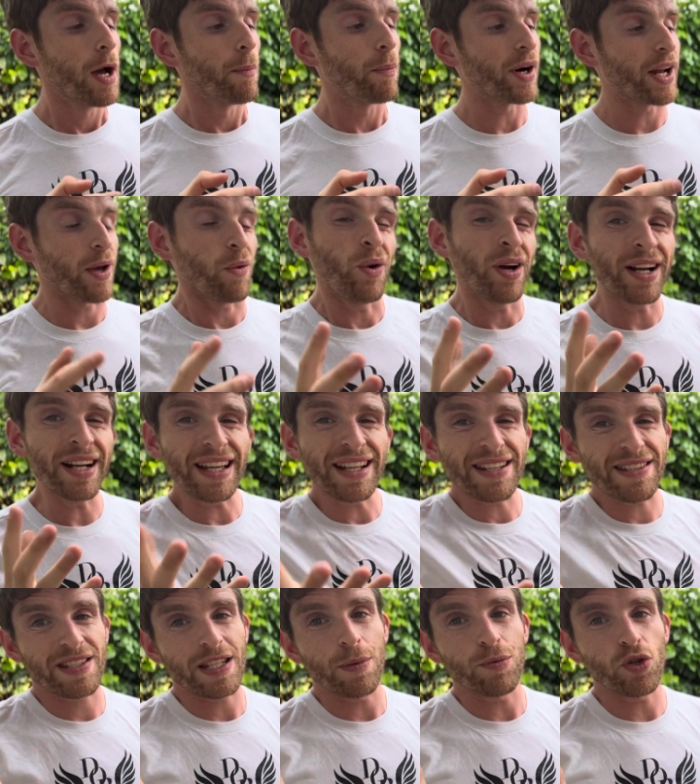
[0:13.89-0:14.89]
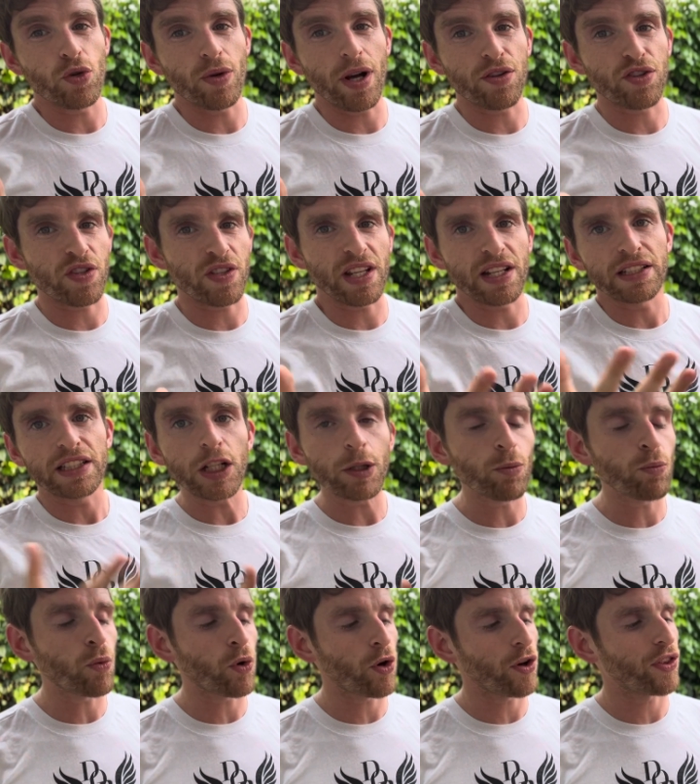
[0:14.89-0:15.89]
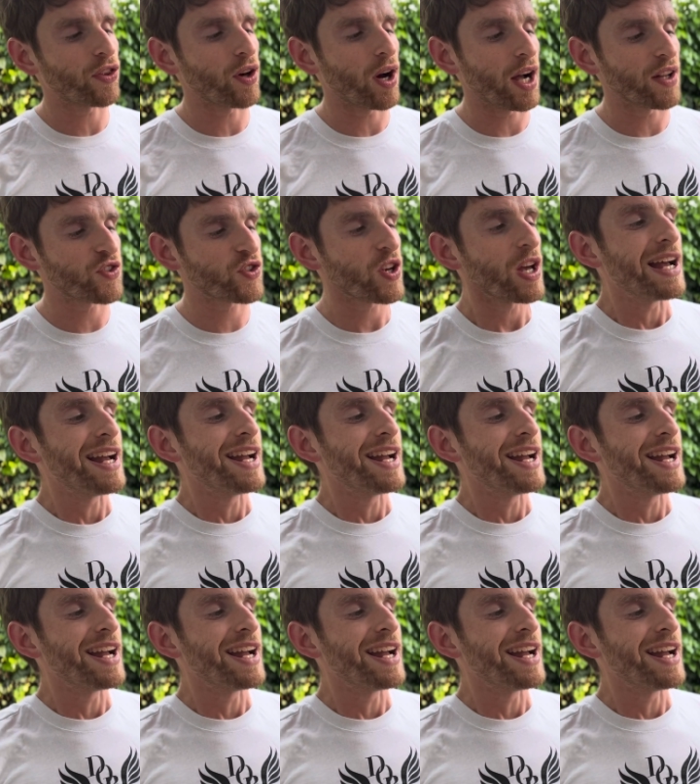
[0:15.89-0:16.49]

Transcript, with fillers: but I wanted to get a sub 2 out just to get a little bit more thoughts.